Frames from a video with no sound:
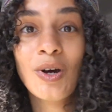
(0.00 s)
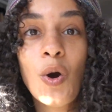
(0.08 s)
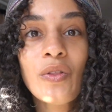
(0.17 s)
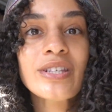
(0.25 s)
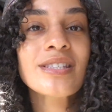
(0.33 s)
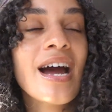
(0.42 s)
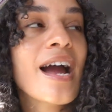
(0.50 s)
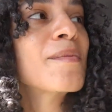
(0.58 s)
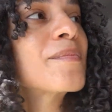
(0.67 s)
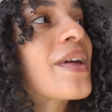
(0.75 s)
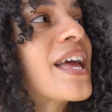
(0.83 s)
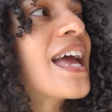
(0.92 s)
all this
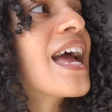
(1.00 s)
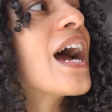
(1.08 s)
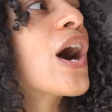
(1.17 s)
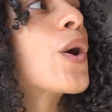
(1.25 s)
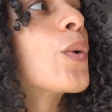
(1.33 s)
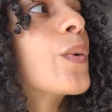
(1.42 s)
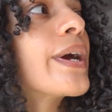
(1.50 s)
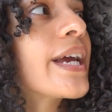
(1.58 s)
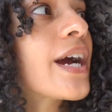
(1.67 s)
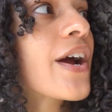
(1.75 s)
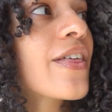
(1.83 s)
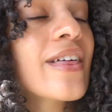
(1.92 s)
time,
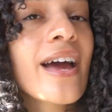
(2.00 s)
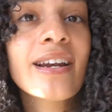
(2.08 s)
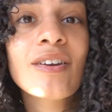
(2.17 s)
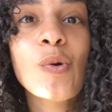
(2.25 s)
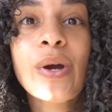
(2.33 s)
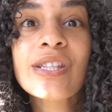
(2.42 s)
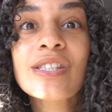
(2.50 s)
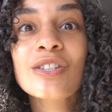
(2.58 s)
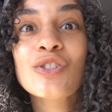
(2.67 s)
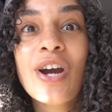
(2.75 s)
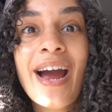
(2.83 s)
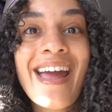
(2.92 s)
we are then going to
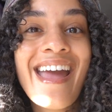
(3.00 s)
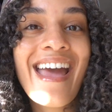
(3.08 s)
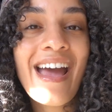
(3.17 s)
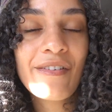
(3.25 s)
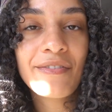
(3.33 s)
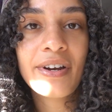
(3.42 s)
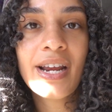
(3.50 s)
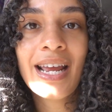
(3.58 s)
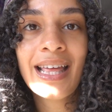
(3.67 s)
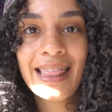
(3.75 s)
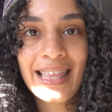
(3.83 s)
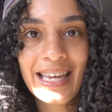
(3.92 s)
try
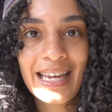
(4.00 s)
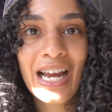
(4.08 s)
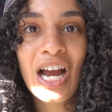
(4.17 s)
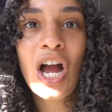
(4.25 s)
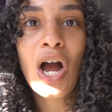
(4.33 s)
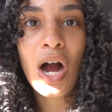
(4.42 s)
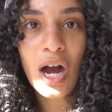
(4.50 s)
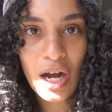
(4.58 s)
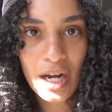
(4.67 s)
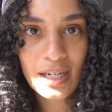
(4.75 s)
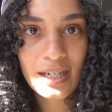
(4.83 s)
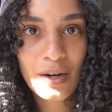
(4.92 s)
everything
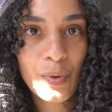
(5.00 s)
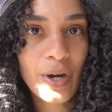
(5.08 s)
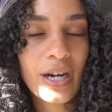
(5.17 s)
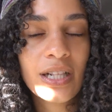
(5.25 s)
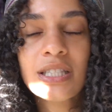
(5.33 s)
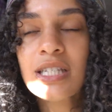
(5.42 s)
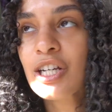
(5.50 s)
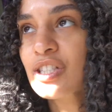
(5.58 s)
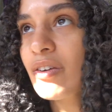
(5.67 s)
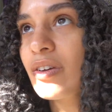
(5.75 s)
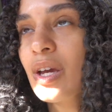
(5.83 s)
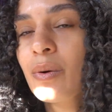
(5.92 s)
on. We're gonna touch
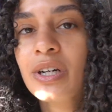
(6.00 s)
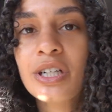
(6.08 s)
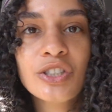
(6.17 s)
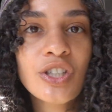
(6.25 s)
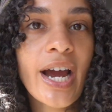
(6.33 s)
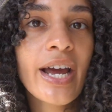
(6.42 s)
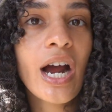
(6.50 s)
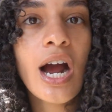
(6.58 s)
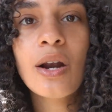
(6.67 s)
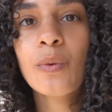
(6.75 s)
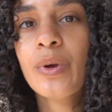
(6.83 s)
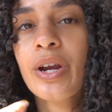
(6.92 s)
everything, we're gonna try it
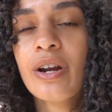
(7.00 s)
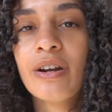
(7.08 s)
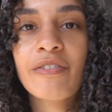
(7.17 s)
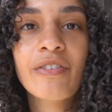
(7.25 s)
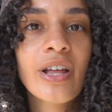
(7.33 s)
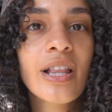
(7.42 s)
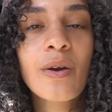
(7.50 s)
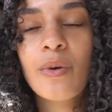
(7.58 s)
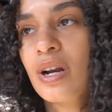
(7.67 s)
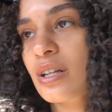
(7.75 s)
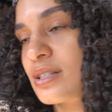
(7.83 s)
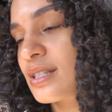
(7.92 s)
on, we are gonna feel it, we're
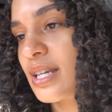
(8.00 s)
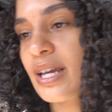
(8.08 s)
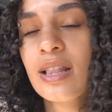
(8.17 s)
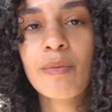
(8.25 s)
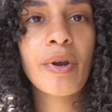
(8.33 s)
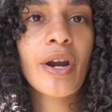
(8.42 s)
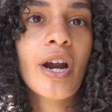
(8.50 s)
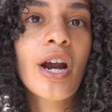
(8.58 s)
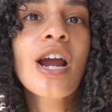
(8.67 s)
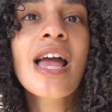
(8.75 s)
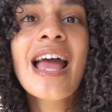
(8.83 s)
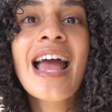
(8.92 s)
gonna see it in the
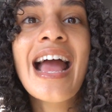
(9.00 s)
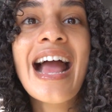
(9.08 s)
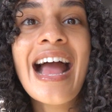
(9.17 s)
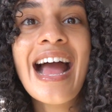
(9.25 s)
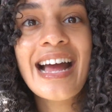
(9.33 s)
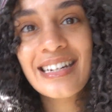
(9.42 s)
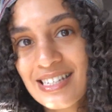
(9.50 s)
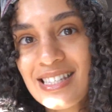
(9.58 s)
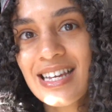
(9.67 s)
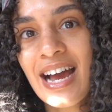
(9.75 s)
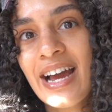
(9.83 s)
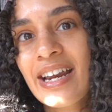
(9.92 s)
mirror, and
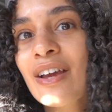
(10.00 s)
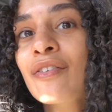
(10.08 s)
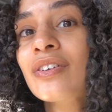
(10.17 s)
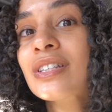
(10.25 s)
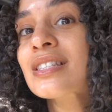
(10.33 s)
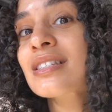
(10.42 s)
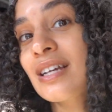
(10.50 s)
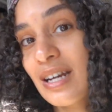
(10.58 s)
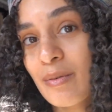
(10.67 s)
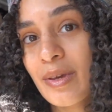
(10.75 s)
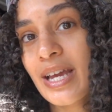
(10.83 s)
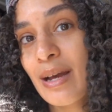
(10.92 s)
decide if it's
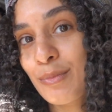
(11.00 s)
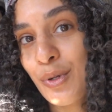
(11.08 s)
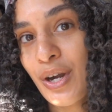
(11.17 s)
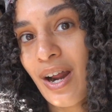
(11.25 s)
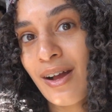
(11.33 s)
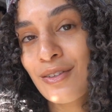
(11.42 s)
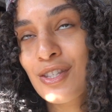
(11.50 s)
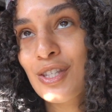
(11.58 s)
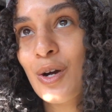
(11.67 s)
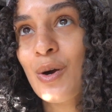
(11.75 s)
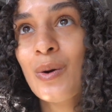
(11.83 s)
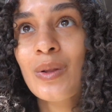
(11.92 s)
gonna be kept or not.
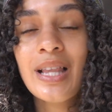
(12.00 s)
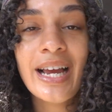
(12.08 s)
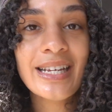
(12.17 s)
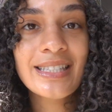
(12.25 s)
So like I